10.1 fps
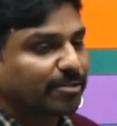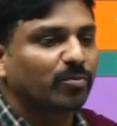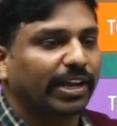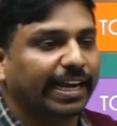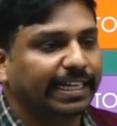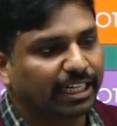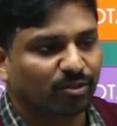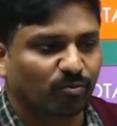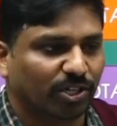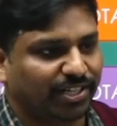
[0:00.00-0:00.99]
19
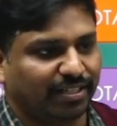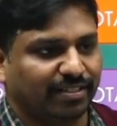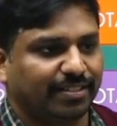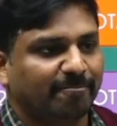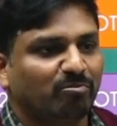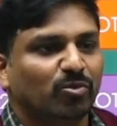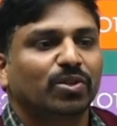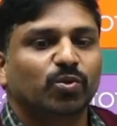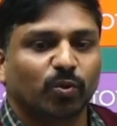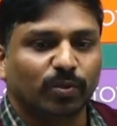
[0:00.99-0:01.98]
questions.
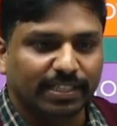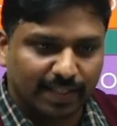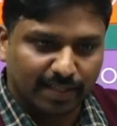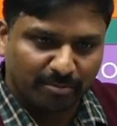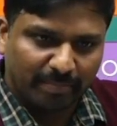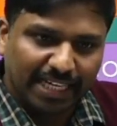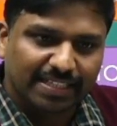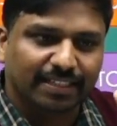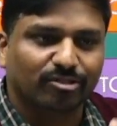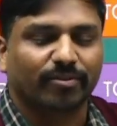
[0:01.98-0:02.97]
So this is the basic
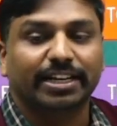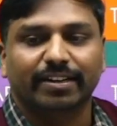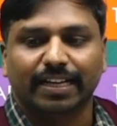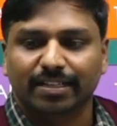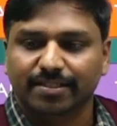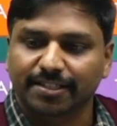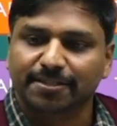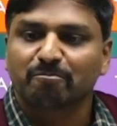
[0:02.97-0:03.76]
point analysis